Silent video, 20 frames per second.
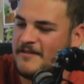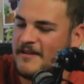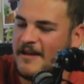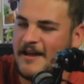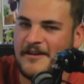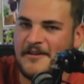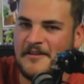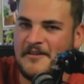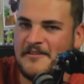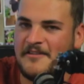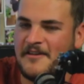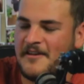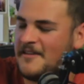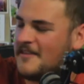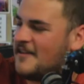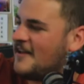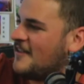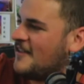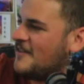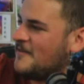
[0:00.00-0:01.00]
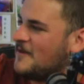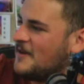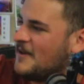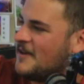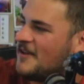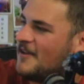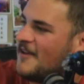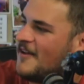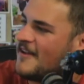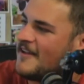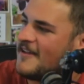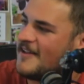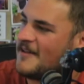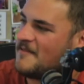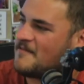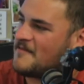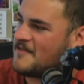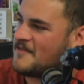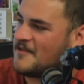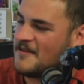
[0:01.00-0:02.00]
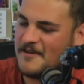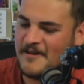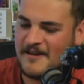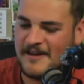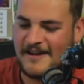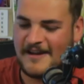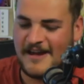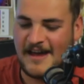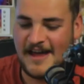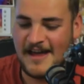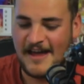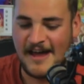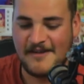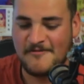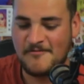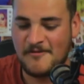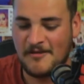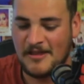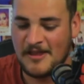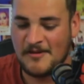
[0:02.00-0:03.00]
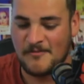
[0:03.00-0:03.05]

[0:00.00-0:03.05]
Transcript: know you don't like that we didn't like it. I'm sorry. I really